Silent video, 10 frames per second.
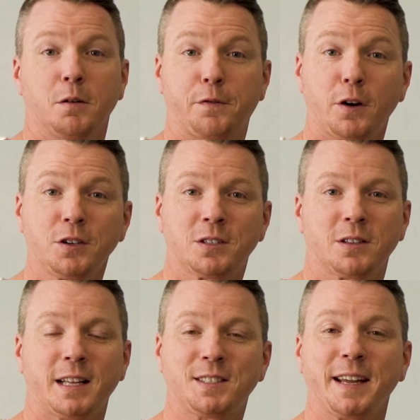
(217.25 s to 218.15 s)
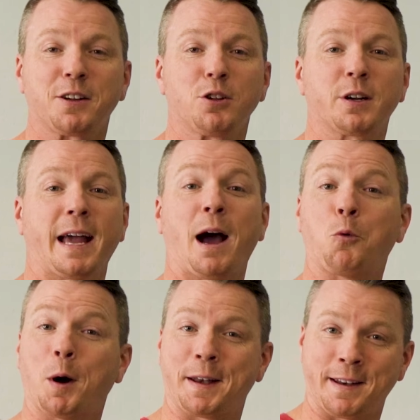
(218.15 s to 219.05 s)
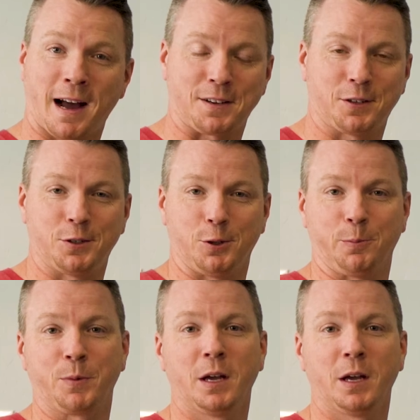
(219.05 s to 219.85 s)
First, let's take a look at what not to do.